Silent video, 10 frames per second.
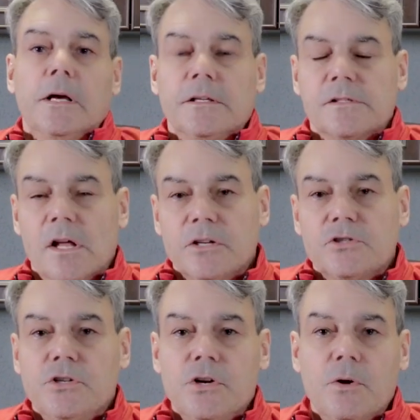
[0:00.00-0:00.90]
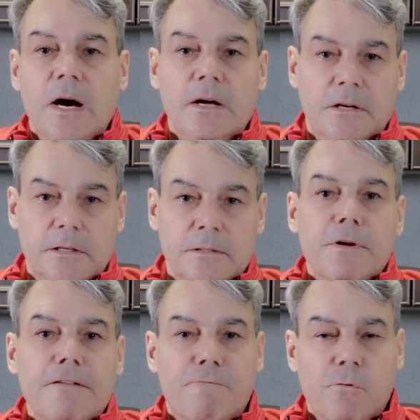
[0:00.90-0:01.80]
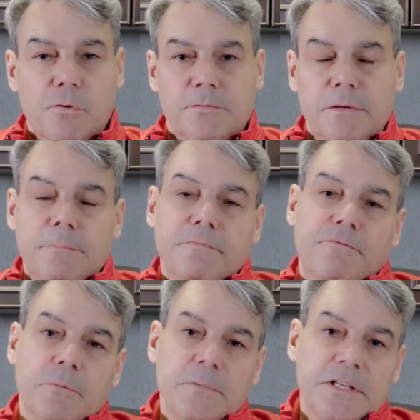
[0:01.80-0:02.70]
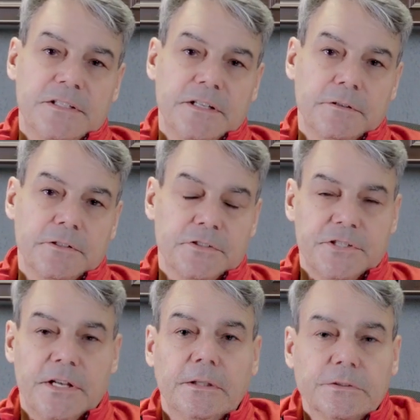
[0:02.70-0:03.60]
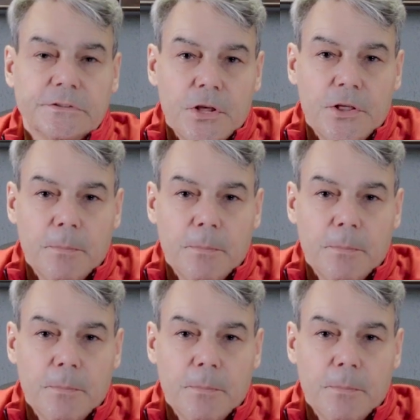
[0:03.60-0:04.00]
as long as you know how to reinforcement from the interior cells.